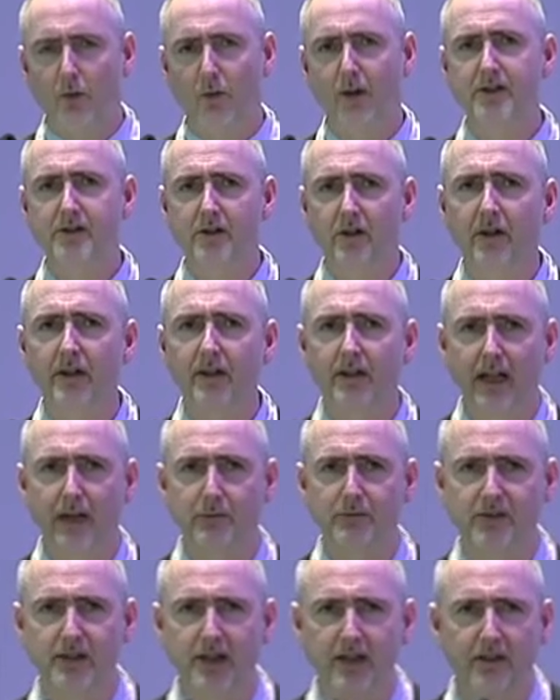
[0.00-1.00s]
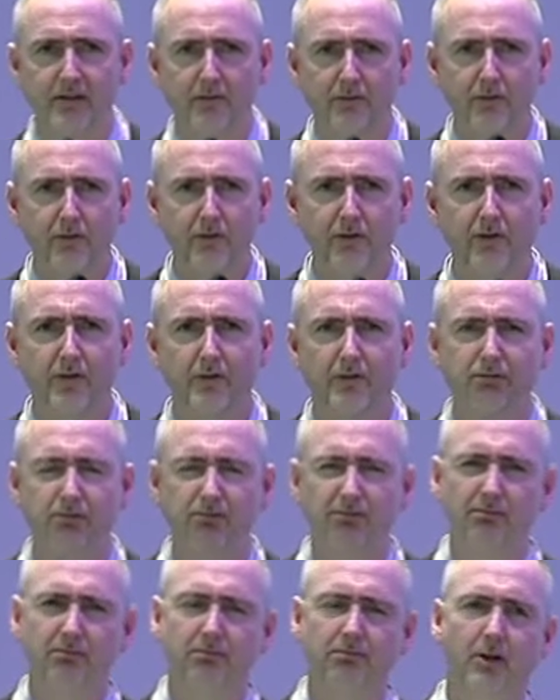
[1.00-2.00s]
when I joined Amgen just
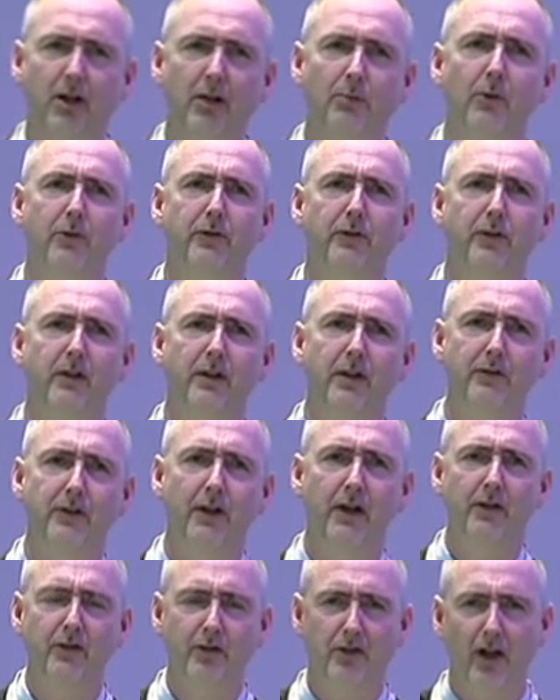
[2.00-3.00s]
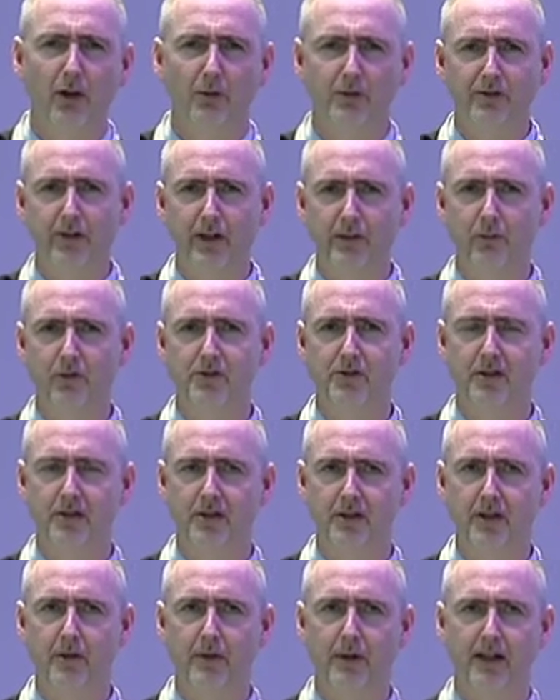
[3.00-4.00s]
almost 5 years ago, it was very much a
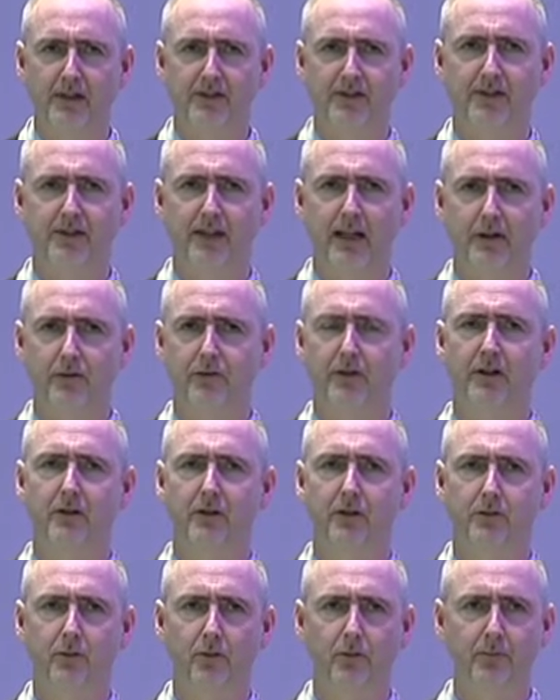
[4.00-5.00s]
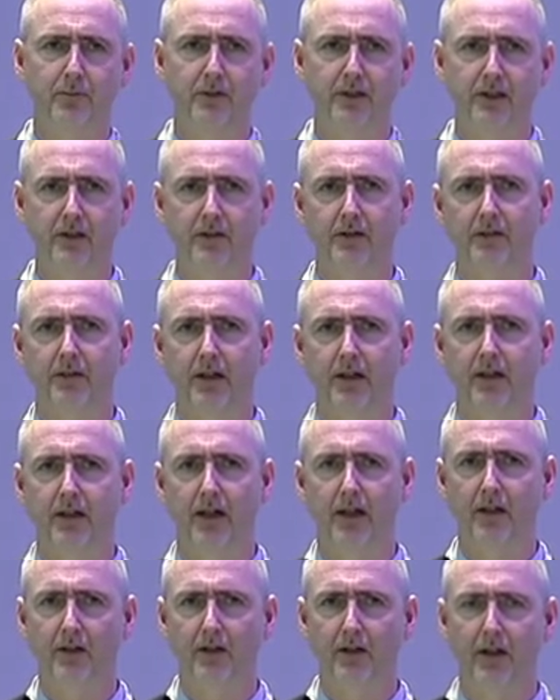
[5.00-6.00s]
US-centric company. They
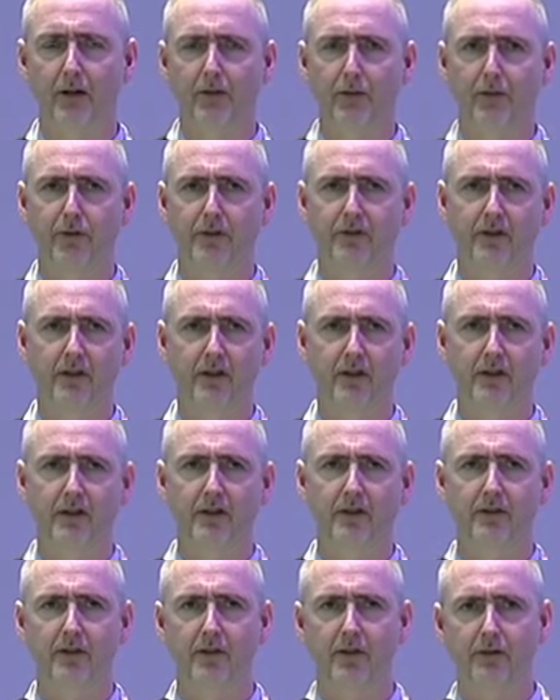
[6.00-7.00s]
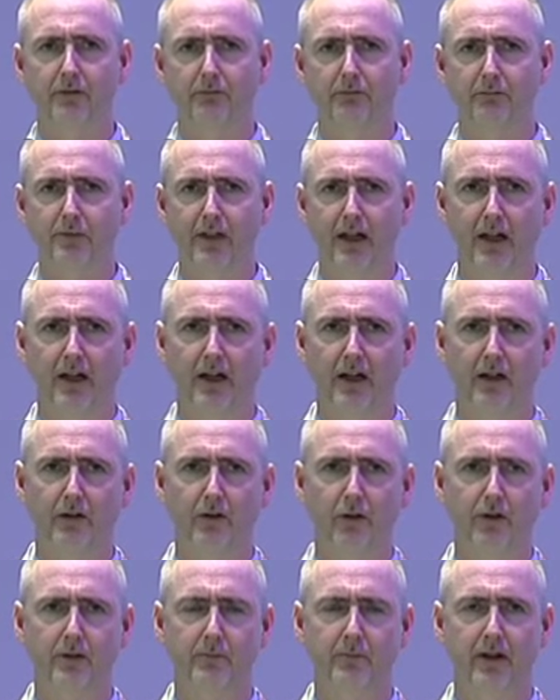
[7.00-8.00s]
had a lot of facilities in
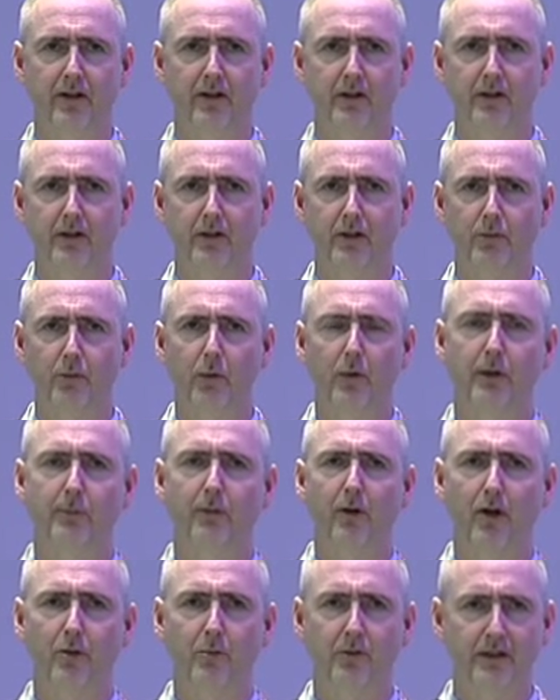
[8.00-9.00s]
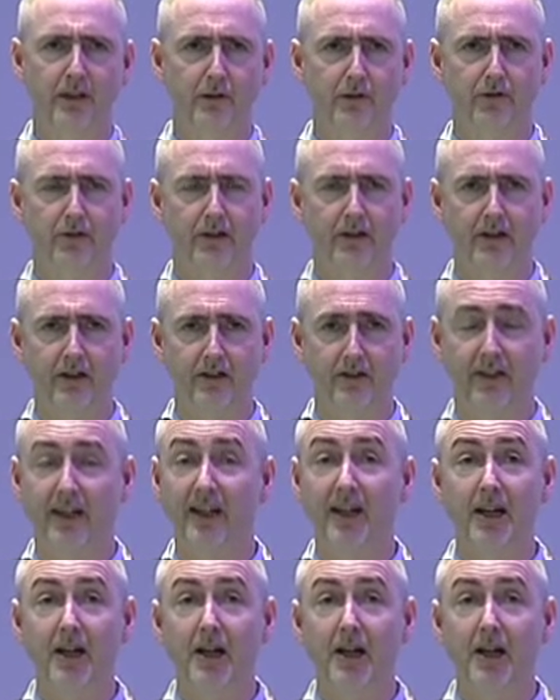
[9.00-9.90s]
North America, one small one outside.